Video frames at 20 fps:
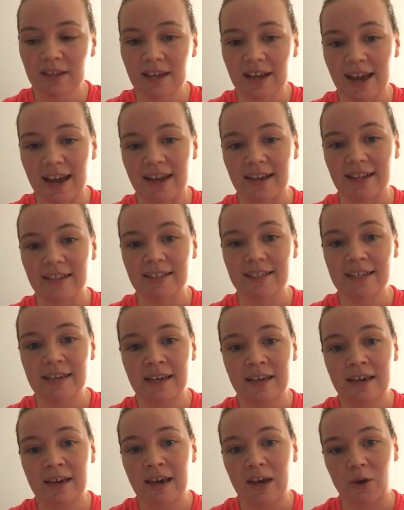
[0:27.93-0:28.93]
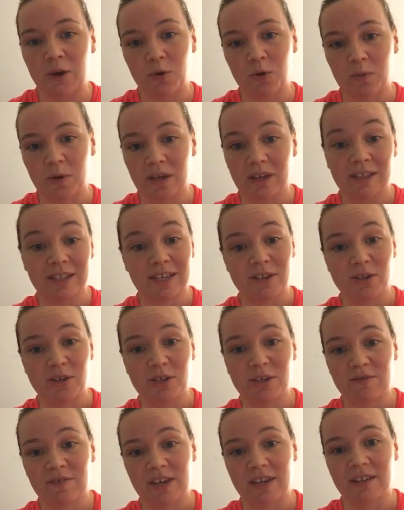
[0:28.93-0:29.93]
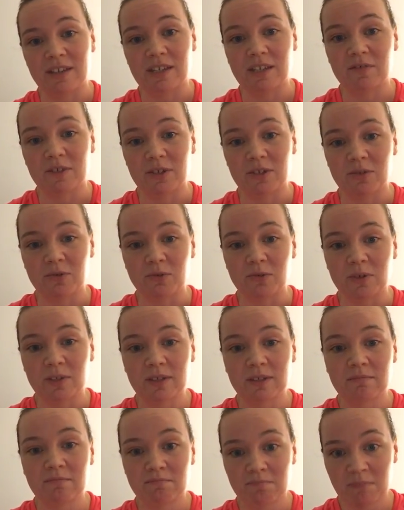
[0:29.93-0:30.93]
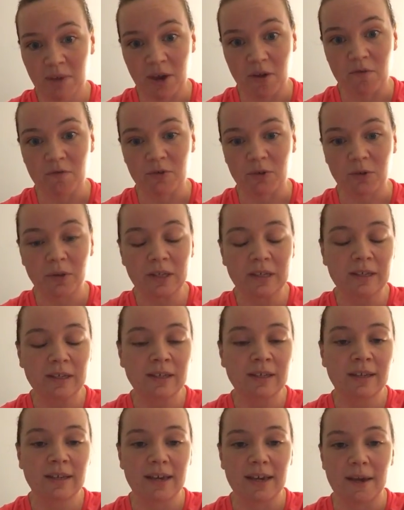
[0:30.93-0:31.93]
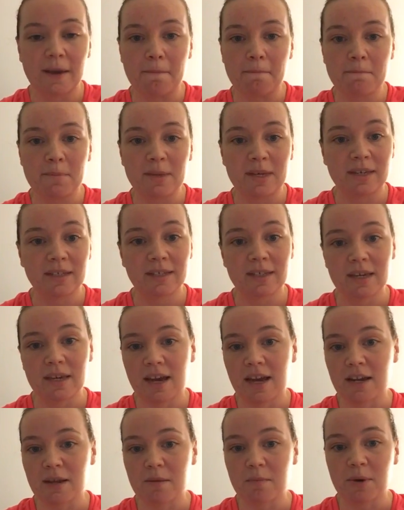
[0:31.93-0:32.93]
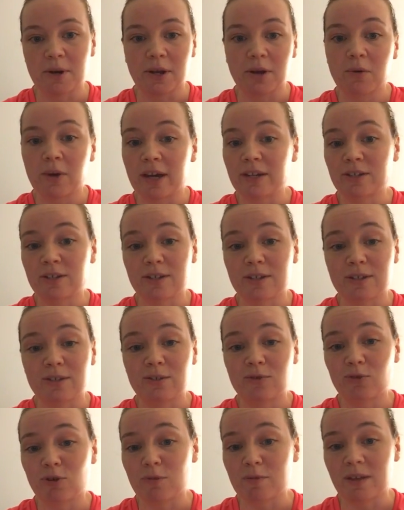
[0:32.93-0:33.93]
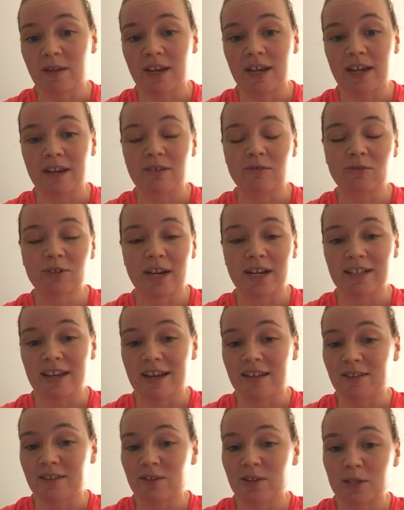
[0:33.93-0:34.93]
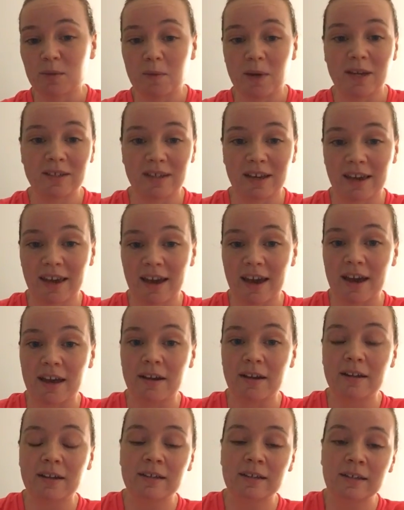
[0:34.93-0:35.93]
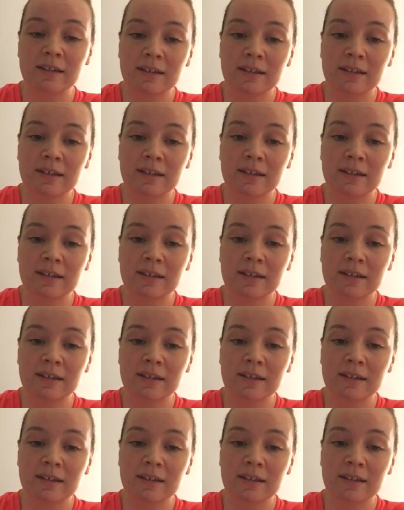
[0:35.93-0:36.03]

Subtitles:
And I hope you continue to find these videos helpful. Like I say, any burning questions, drop me a line, I'll try to answer it as best I can.